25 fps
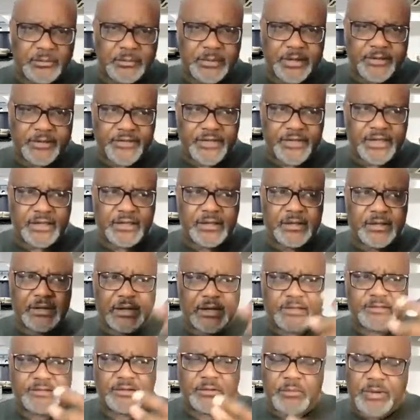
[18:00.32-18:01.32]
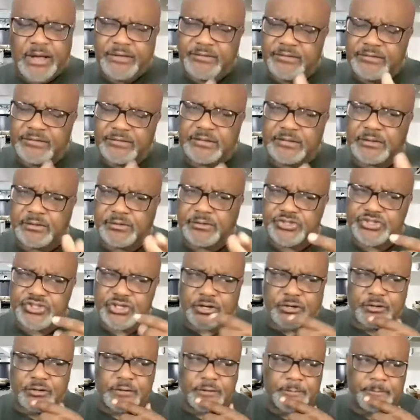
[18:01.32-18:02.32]
about that. I said, why is he sitting on the
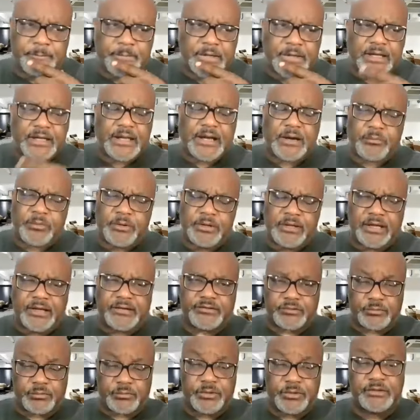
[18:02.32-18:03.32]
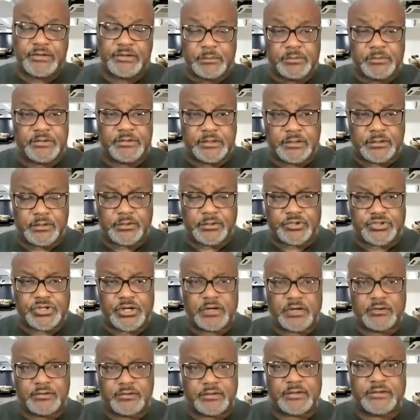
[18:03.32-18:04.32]
shirt? And I realized the reason he was sitting on the
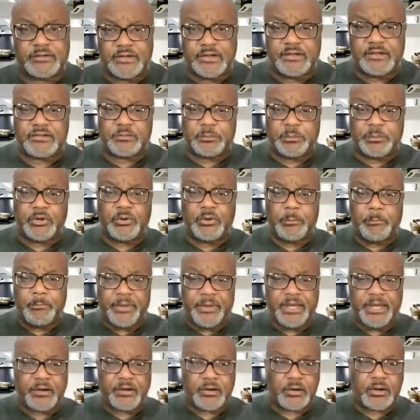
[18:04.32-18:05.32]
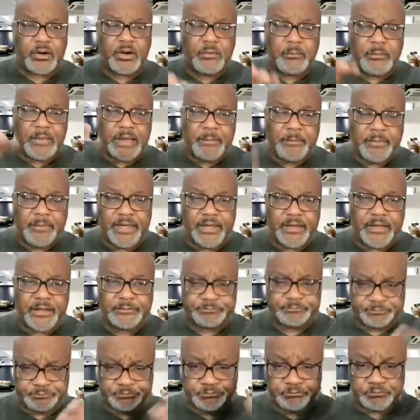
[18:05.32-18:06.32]
shirt is because he had spilled beer on my bed.
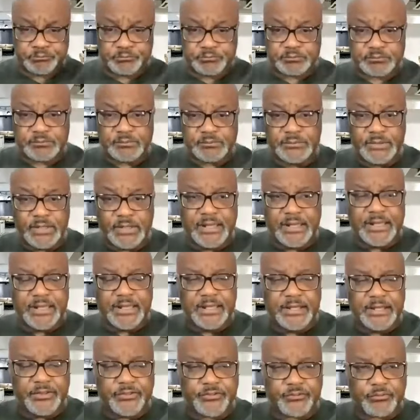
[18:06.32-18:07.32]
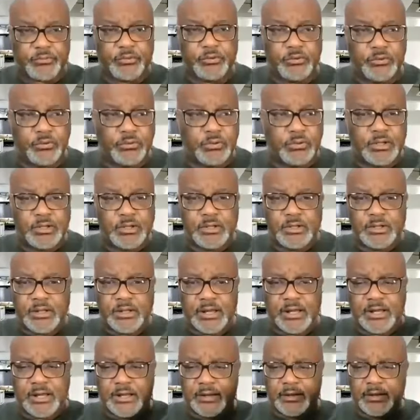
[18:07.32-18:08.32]
And he threw
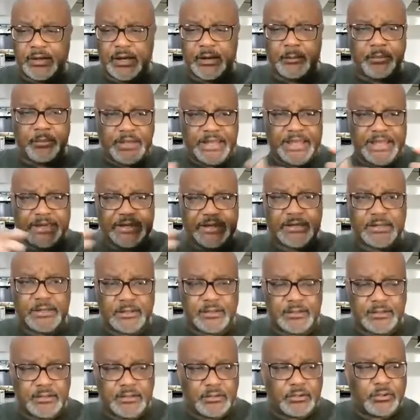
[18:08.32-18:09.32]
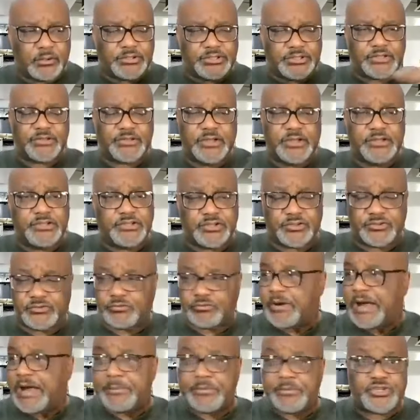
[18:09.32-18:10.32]
uh, a blanket or just, he just
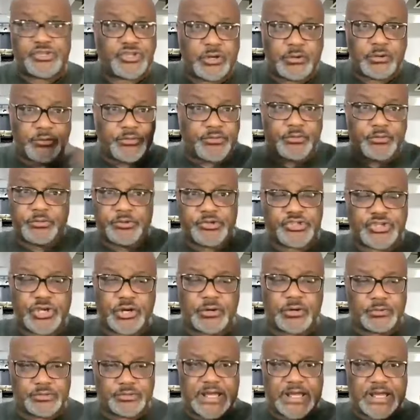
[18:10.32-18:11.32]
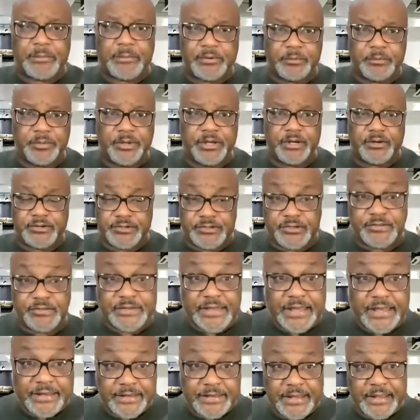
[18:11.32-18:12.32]
grabbed a shirt and threw the shirt on top of the beer and just
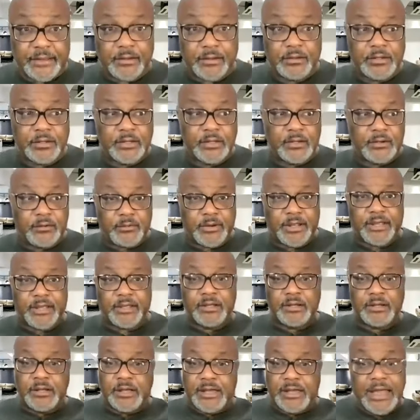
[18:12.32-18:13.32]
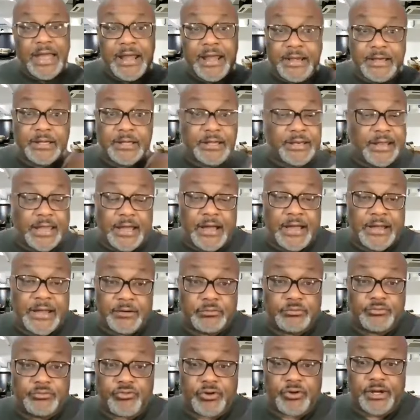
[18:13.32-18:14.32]
sat down right? I didn't. Now I
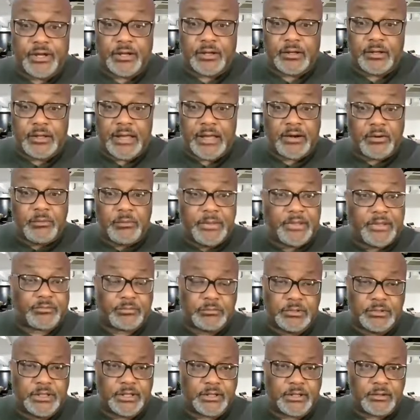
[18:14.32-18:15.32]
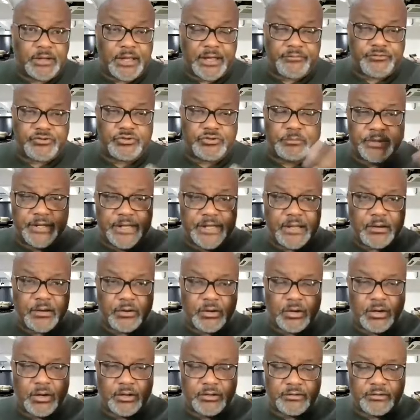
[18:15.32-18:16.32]
don't drink. I don't mess with liquor. I have too many
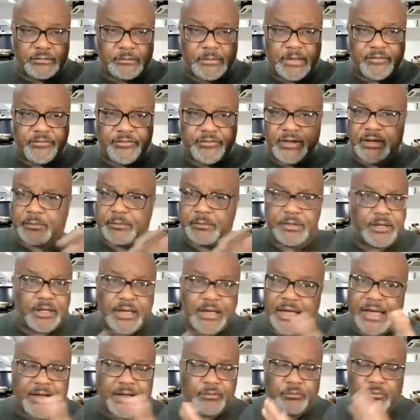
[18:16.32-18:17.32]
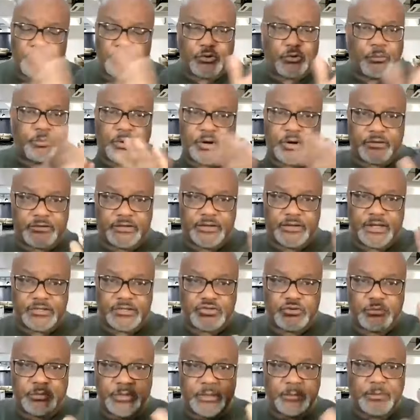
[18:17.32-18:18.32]
alcoholics in my family. I don't want no parts of that.
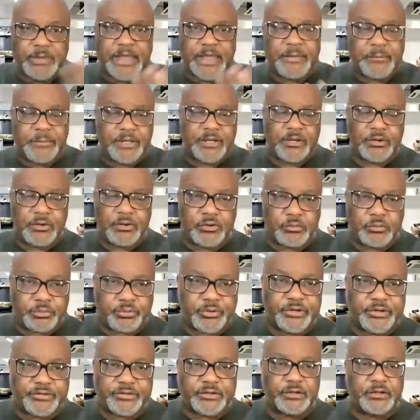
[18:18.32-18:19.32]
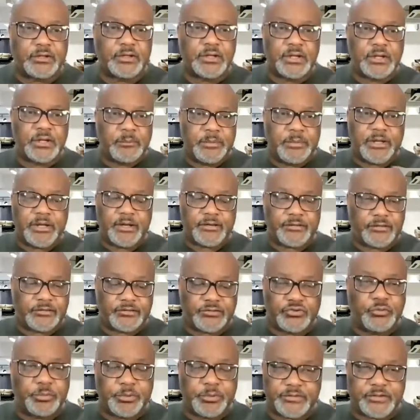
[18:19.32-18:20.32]
Too many black men go to prison because of
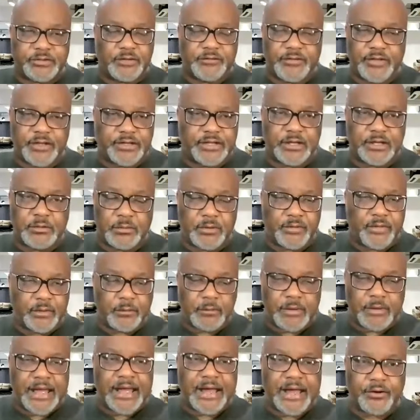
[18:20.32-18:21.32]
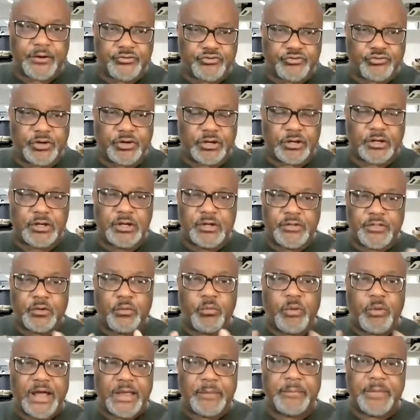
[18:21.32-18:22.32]
stupid stuff they did while they were high or drunk. The
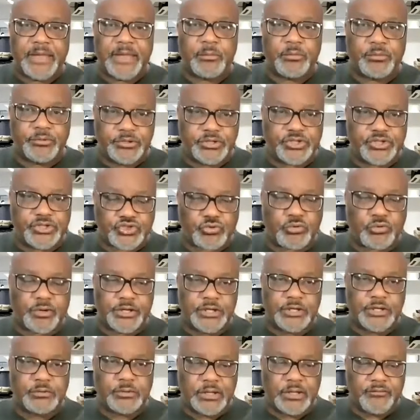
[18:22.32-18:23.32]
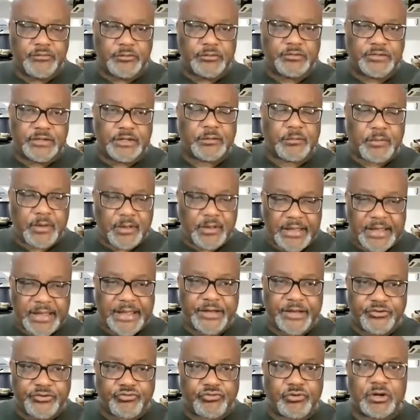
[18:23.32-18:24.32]
white man will destroy you if you're sitting around high
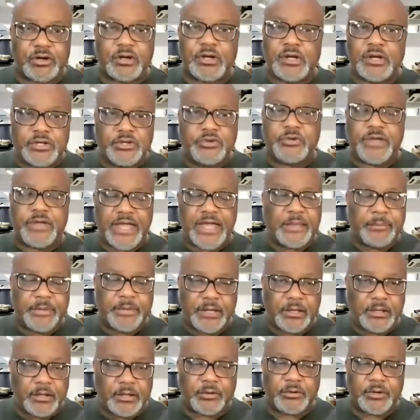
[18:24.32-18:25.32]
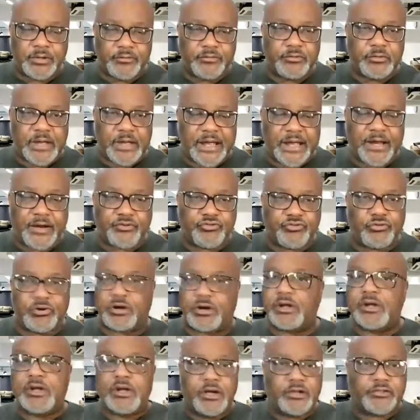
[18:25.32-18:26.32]
and drunk. You can't be alert if you're high or
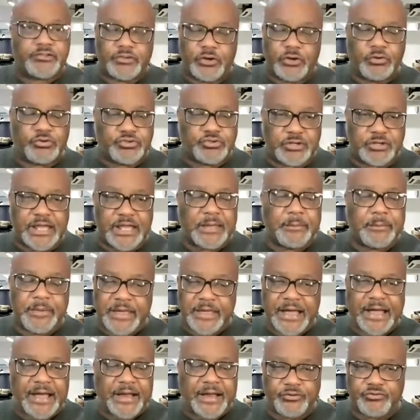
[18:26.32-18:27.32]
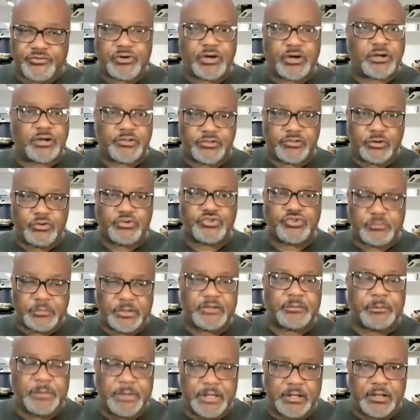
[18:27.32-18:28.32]
drunk. A soldier can't be high or drunk. A soldier
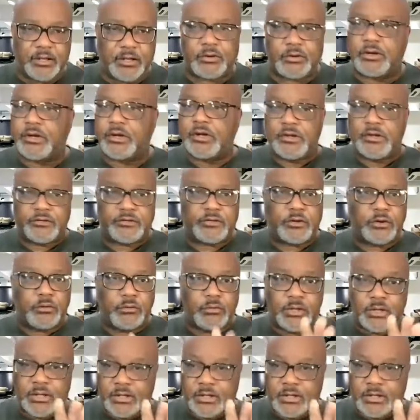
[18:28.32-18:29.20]
must be alert. So